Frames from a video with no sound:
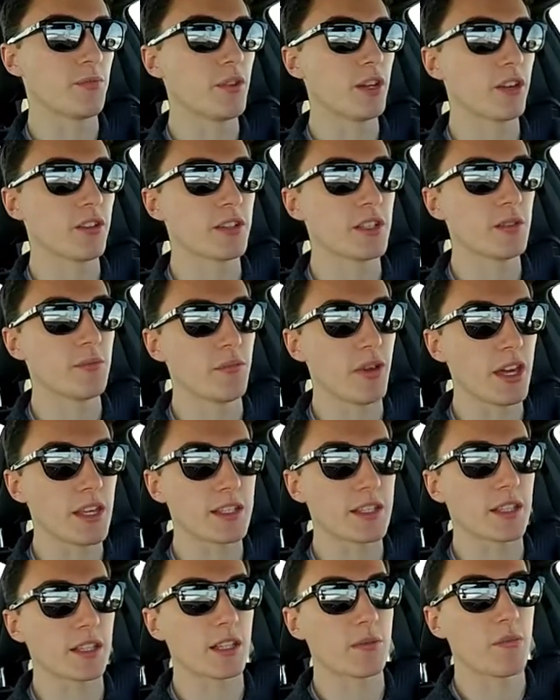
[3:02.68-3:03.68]
BRZ
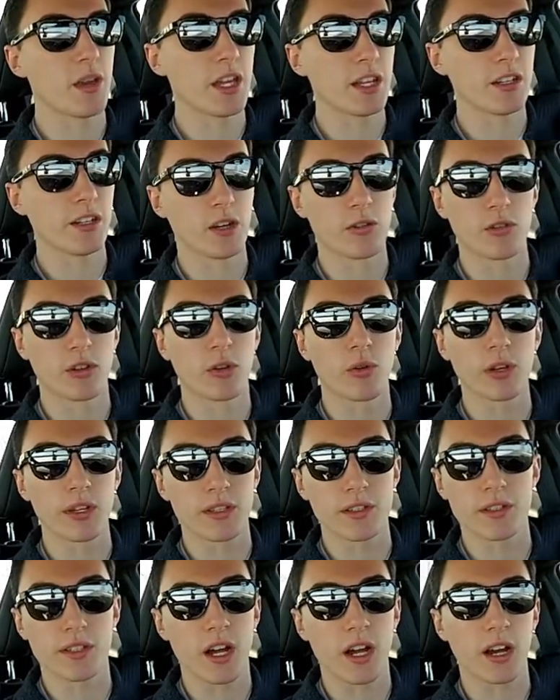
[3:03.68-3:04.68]
basically made no
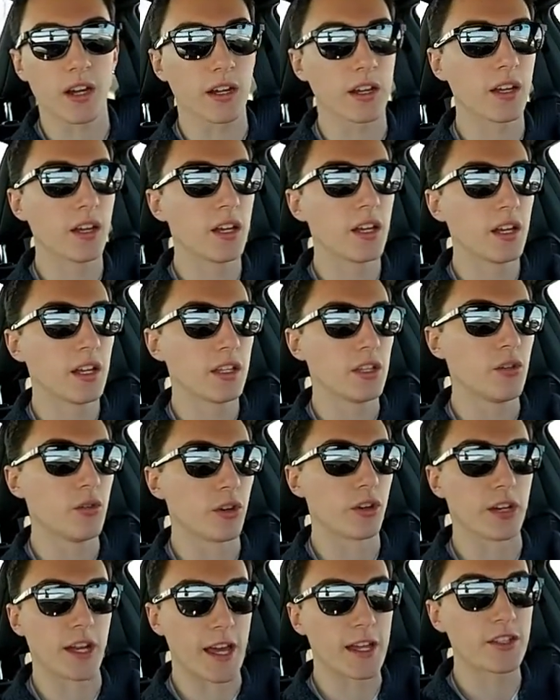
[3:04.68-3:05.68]
noise stop. You
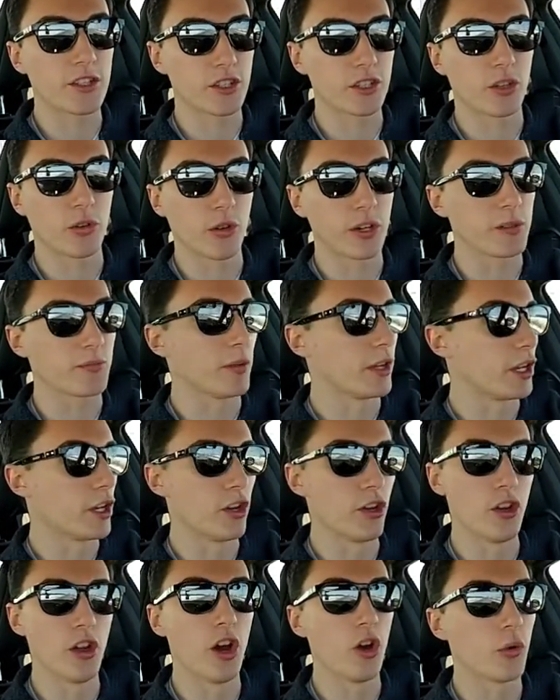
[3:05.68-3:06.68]
heard engine noise, but
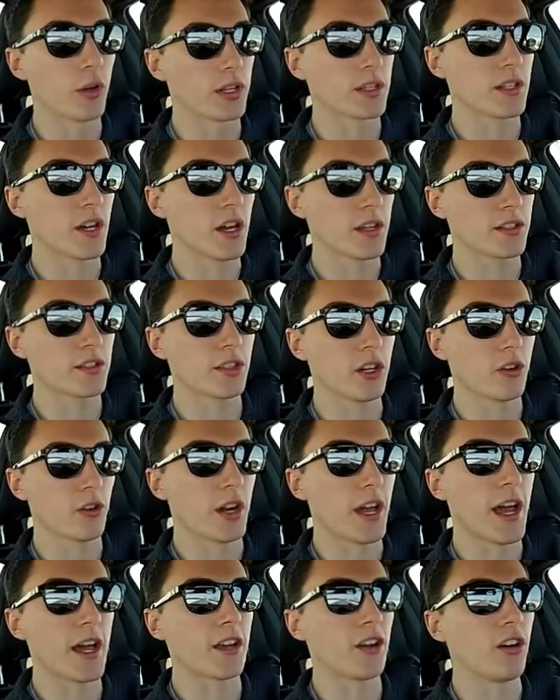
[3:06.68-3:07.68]
no exhaust note
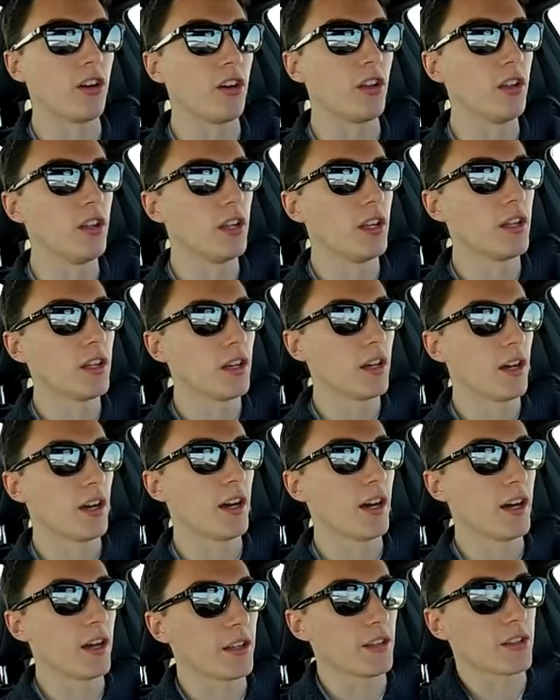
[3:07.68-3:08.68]
at all.
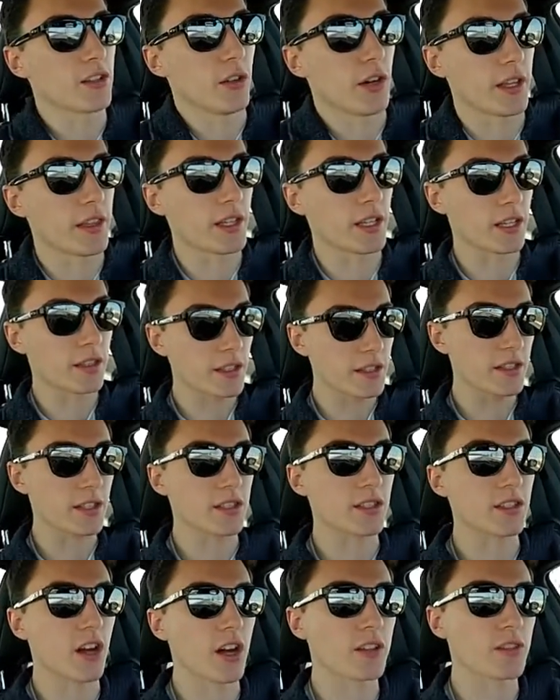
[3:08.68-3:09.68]
Uh, so I think this
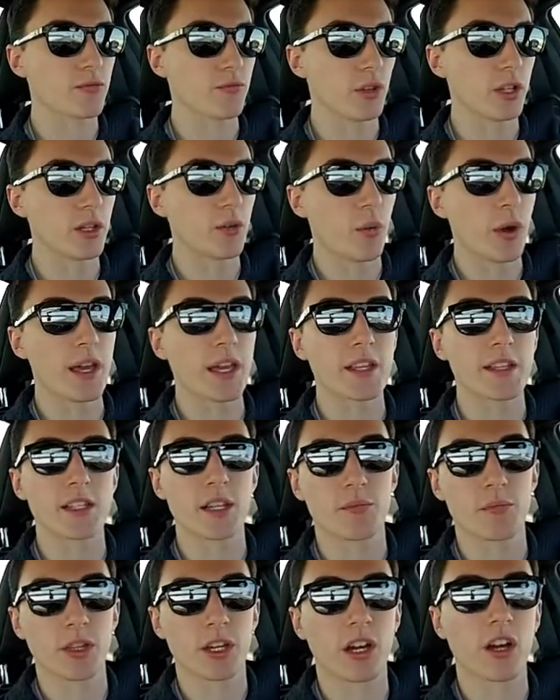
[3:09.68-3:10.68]
exhaust really wakens
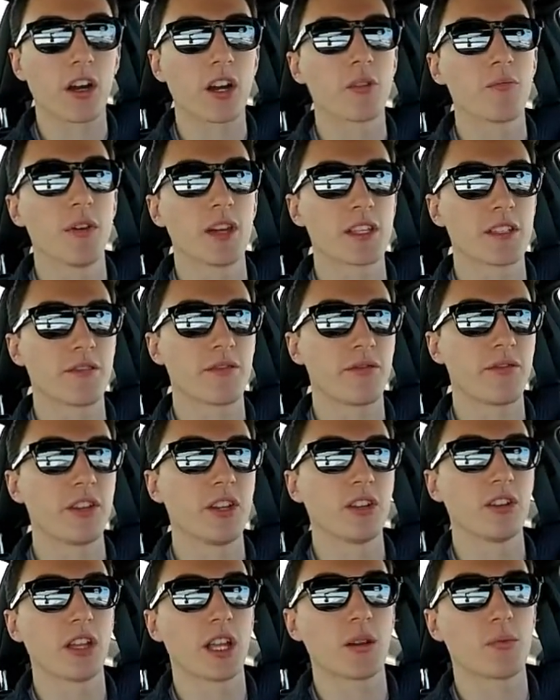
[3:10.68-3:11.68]
up the car, makes it
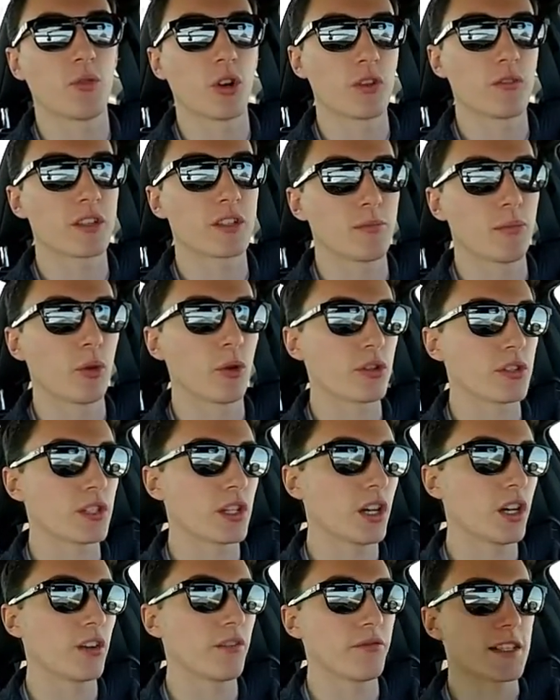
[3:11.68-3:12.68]
feel like more of a sports
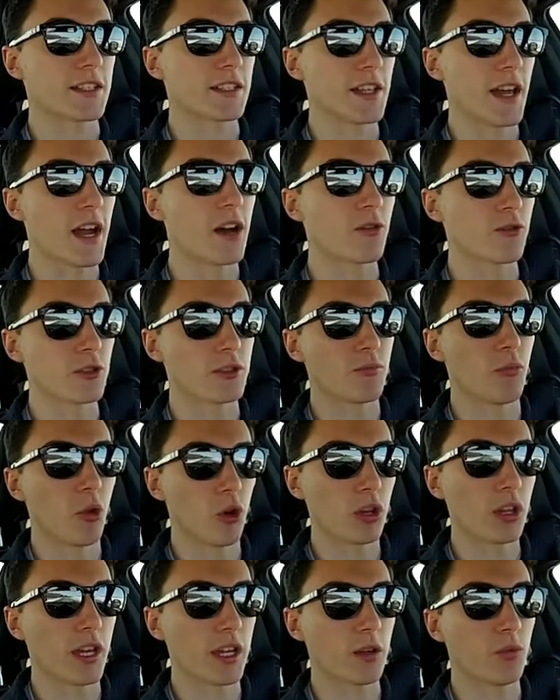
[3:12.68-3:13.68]
car. It sounds
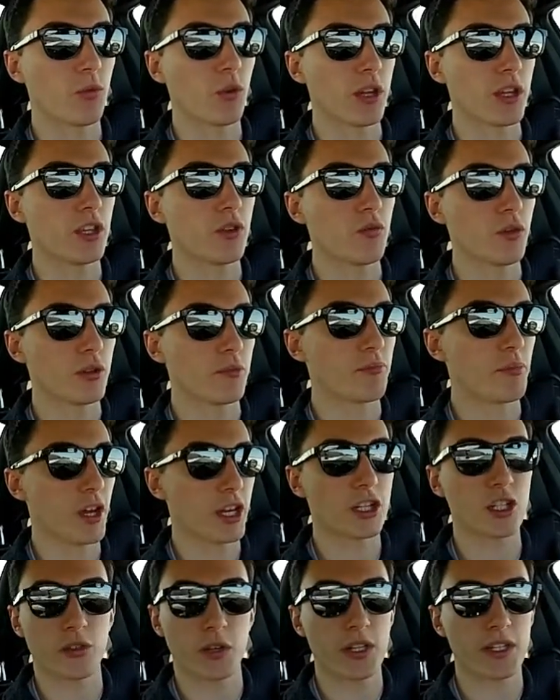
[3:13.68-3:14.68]
more like what you would
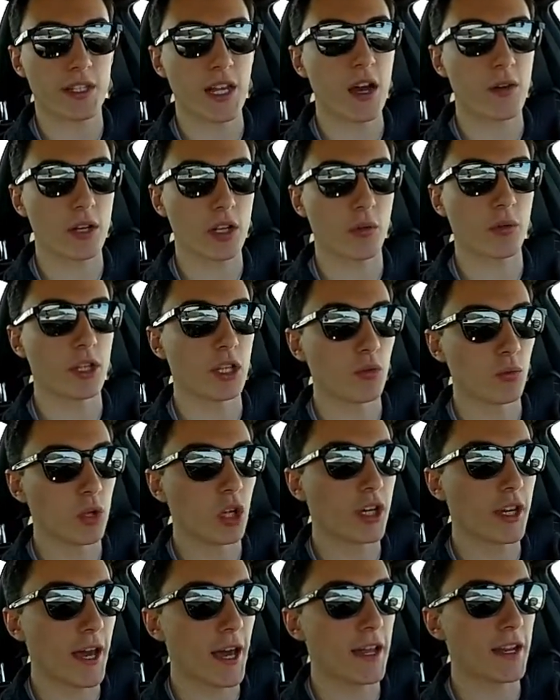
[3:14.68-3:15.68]
picture it sounding when you
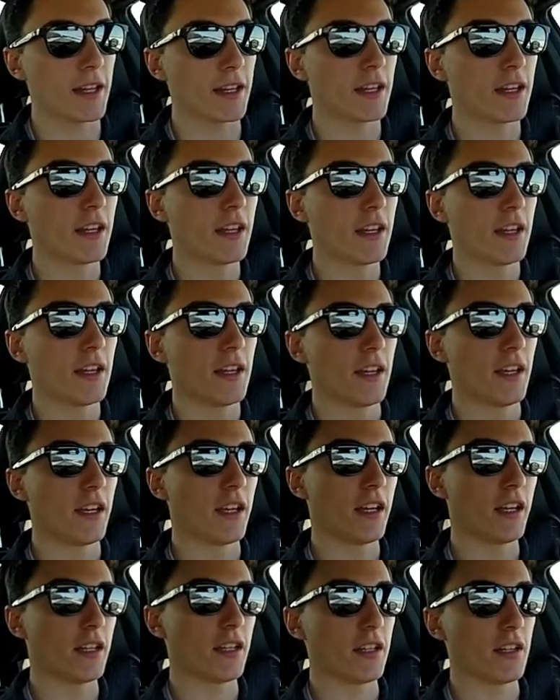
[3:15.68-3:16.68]
look at it
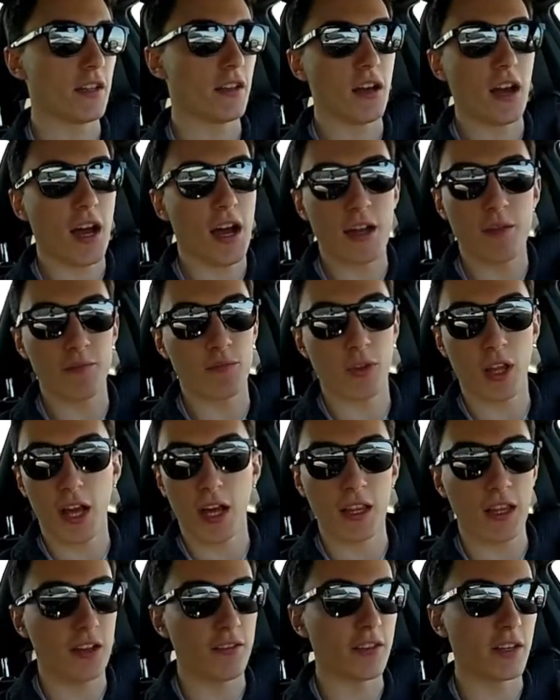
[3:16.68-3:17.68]
and I'm,
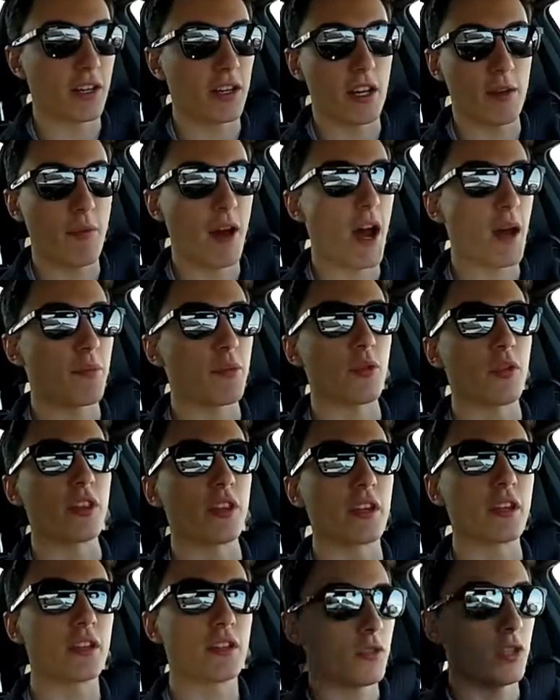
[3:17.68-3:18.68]
I love it and I'm happy with
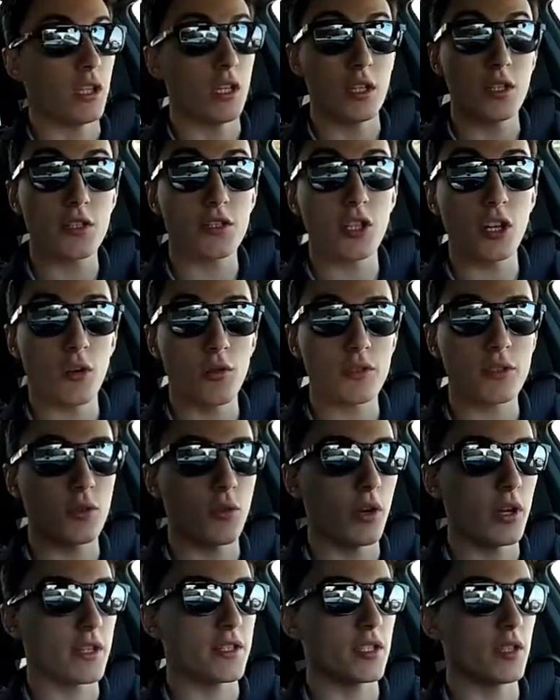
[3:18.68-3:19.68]
it. The install was
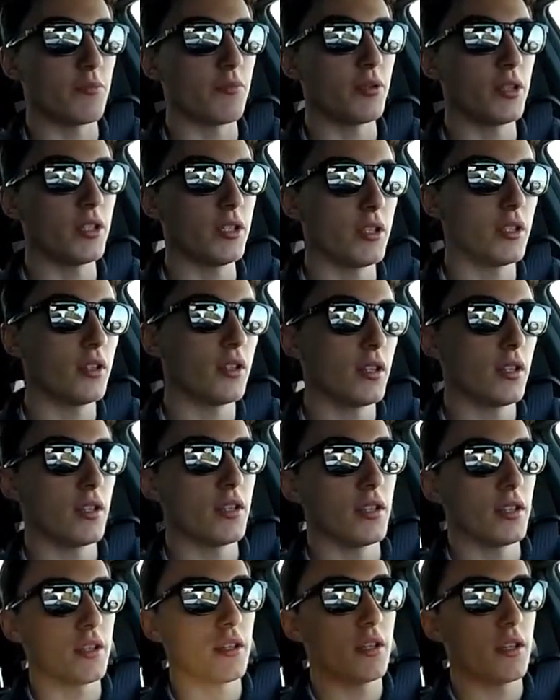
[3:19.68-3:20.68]
quite simple.
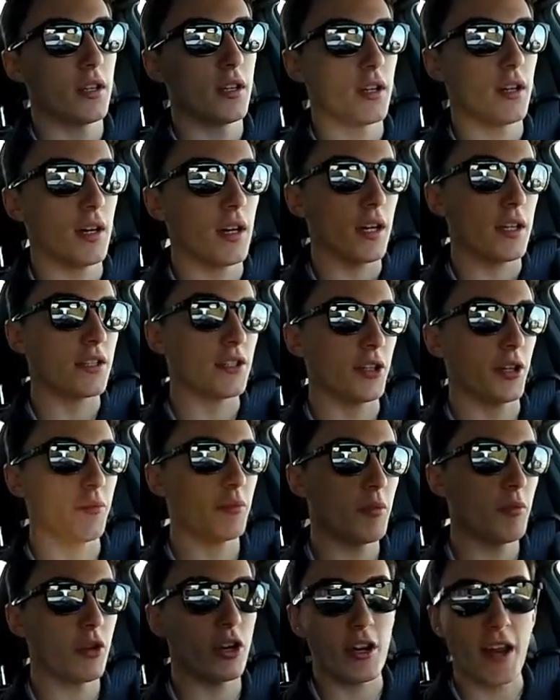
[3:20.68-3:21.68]
Uh, it took
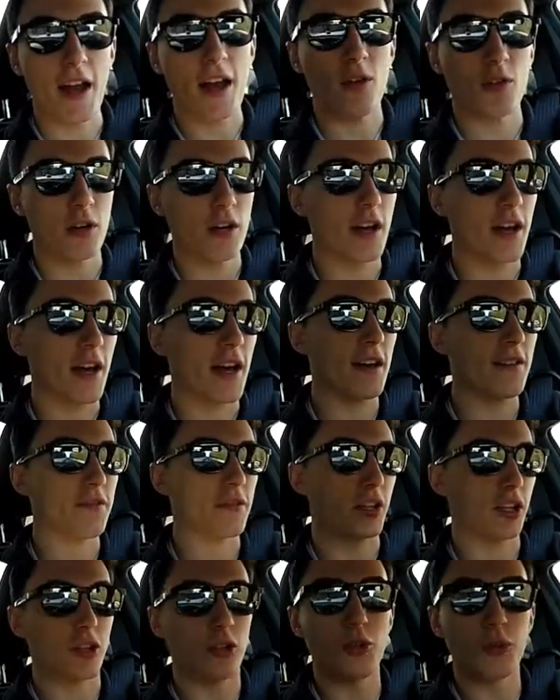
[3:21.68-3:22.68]
me about an hour and a half,
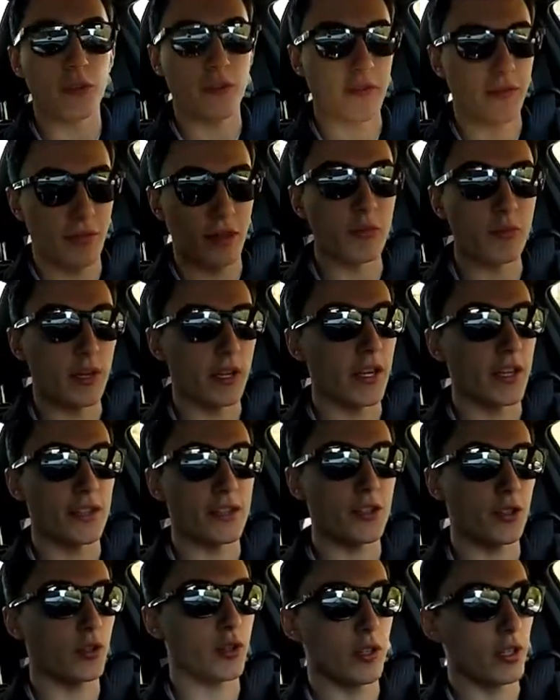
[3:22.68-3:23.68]
including filming
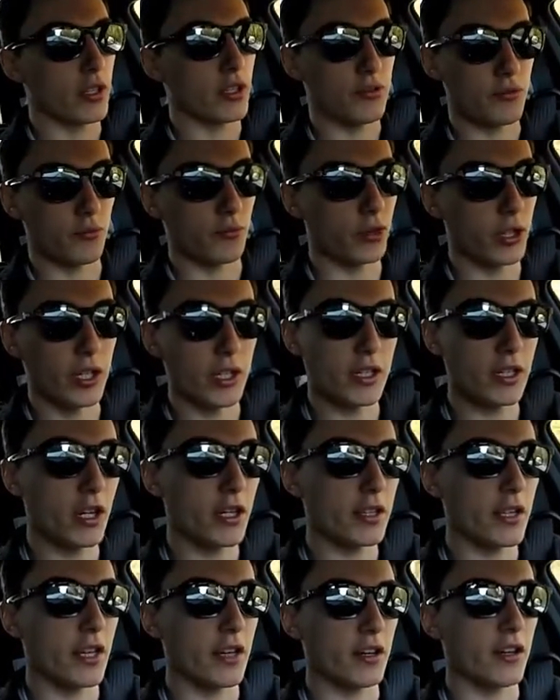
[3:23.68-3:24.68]
it, so it, it's really
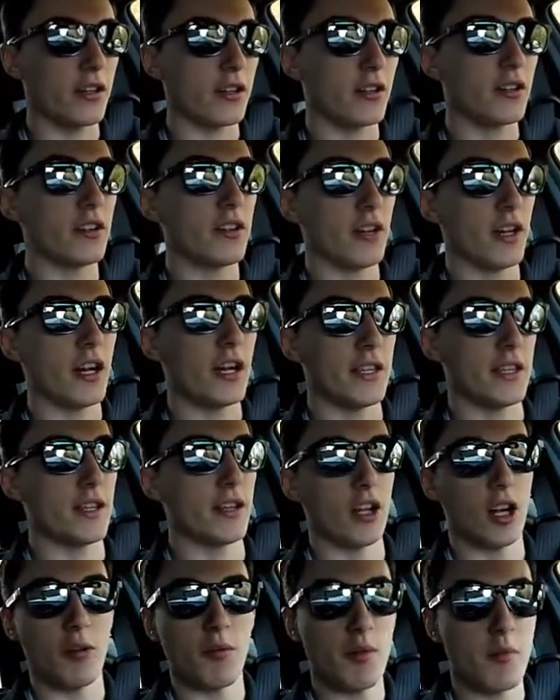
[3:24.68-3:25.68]
not that hard. I did
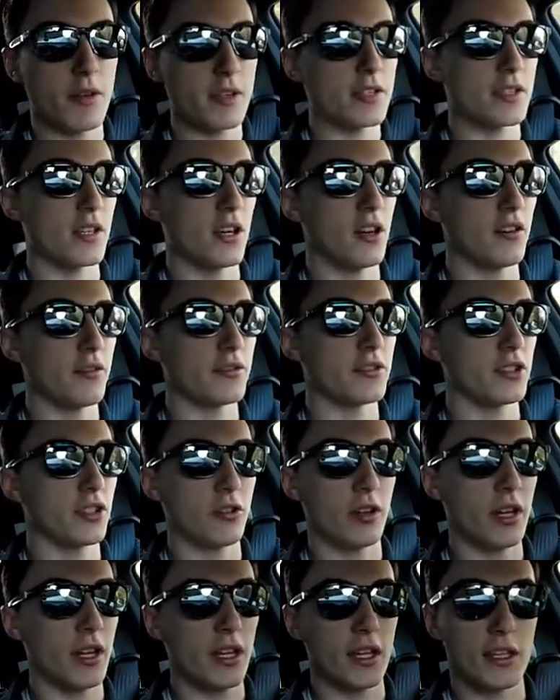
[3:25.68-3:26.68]
it all by myself,
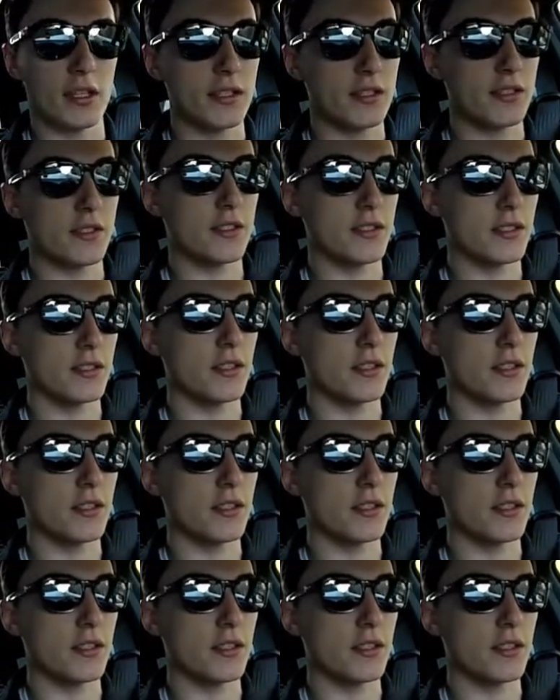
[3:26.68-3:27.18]
so it, it's,